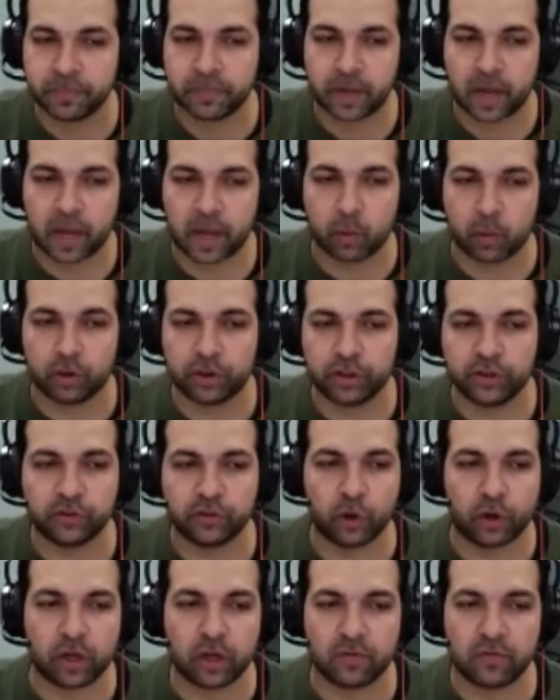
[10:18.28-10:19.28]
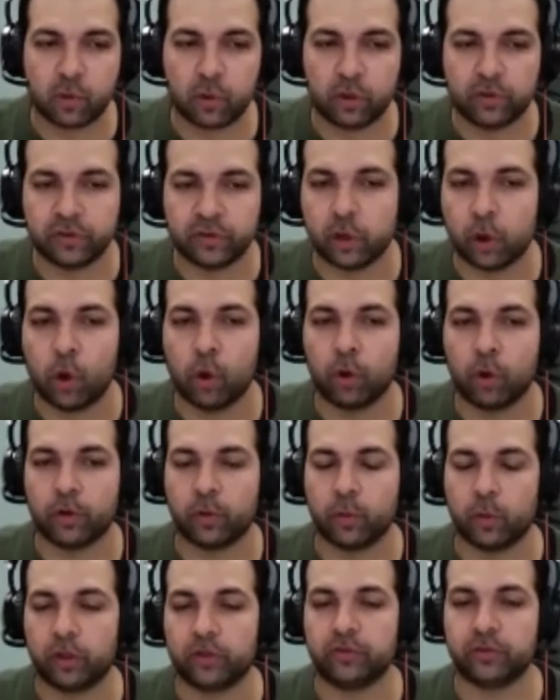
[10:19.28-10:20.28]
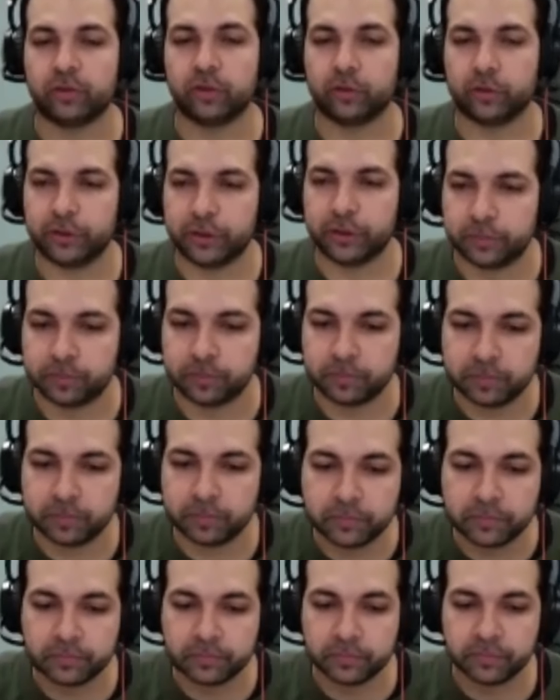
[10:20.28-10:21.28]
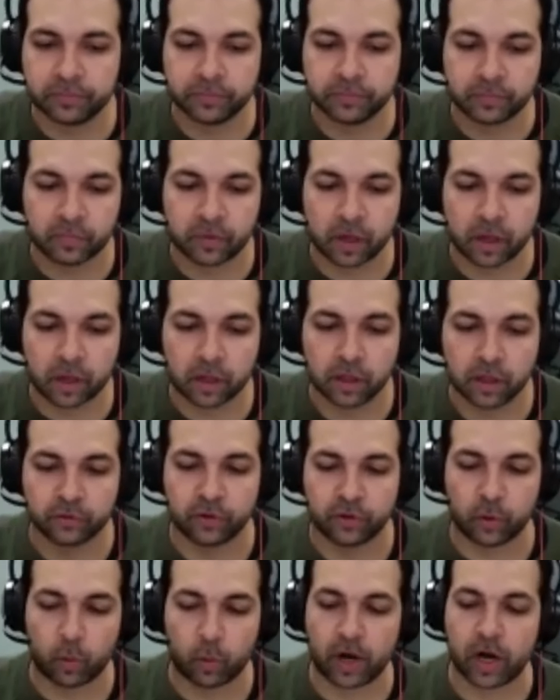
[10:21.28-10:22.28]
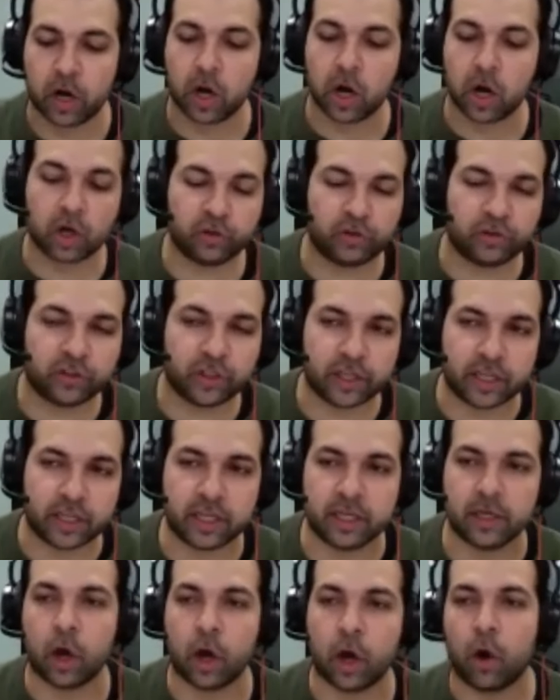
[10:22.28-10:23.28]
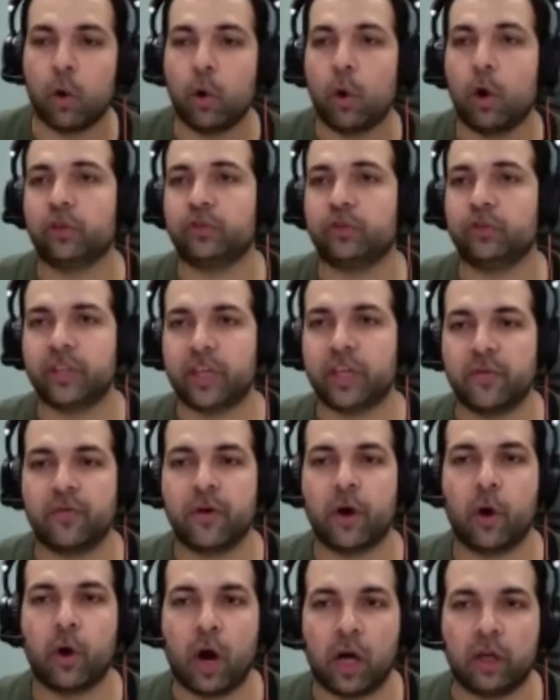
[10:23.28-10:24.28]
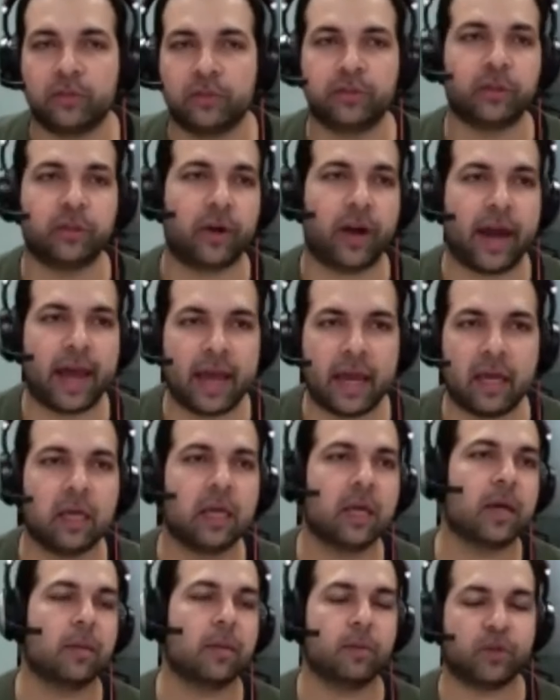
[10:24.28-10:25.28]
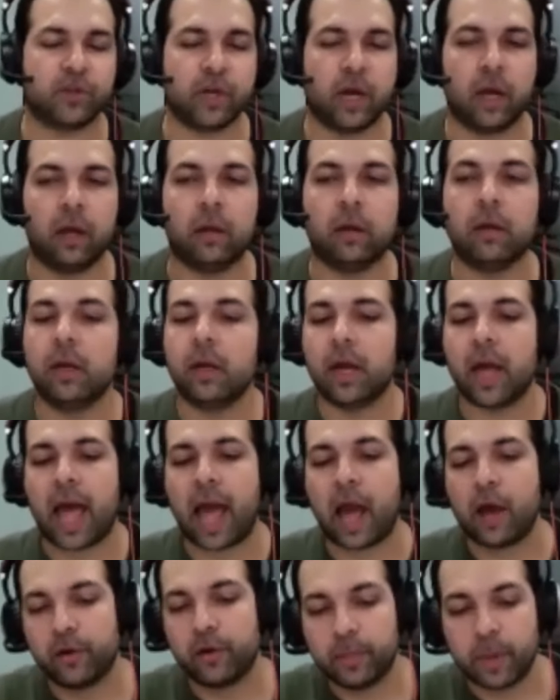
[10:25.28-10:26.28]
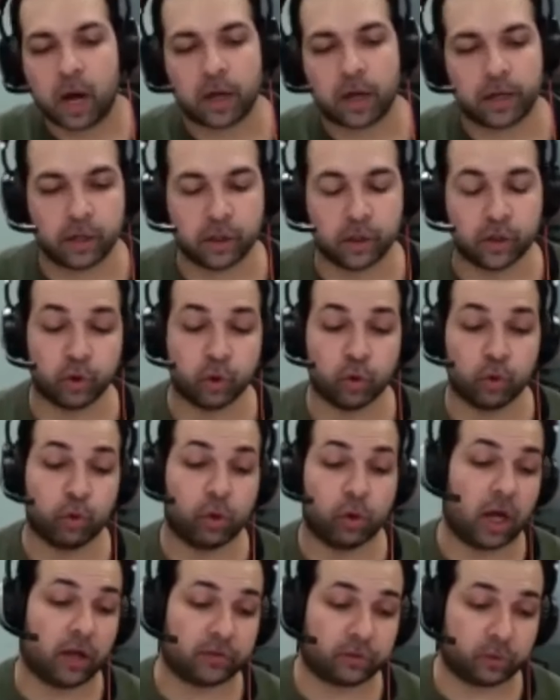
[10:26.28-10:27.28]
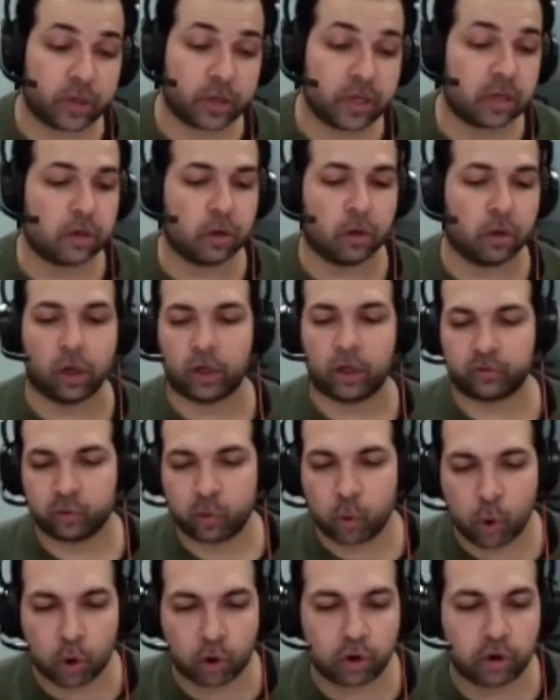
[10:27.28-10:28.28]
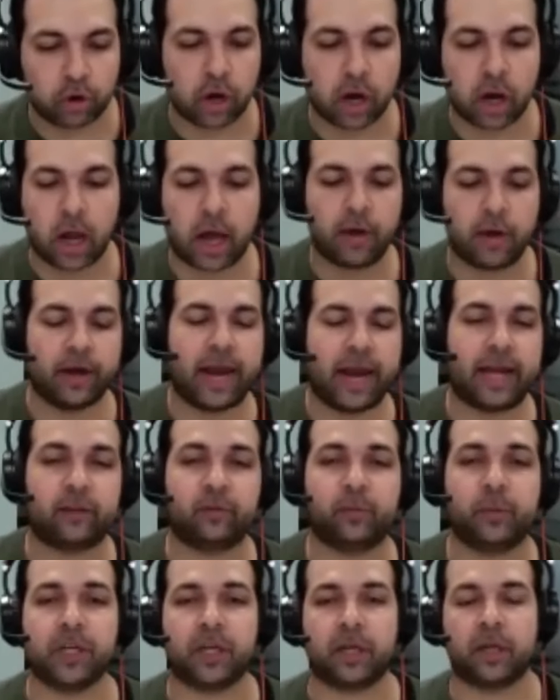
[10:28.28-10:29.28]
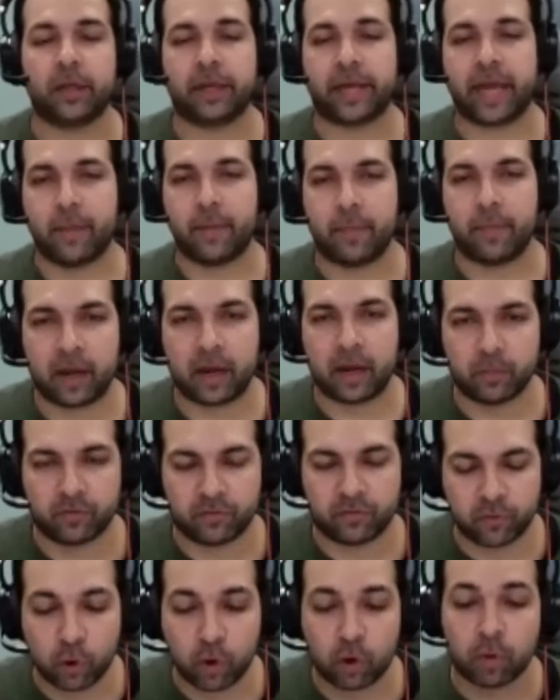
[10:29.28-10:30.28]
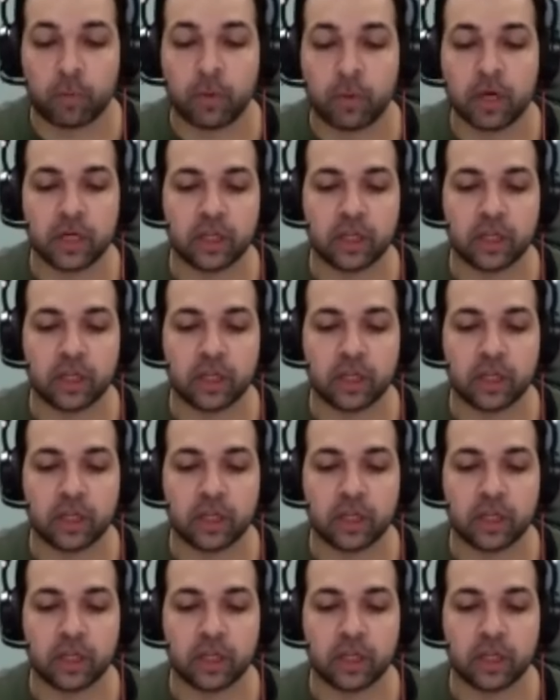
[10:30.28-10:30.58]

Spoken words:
And what she's looking for is an all-in-one solution. So that when her CEO or CFO asks her, hey, Michelle, how did marketing do last week or last quarter? Or how did X particular campaign perform?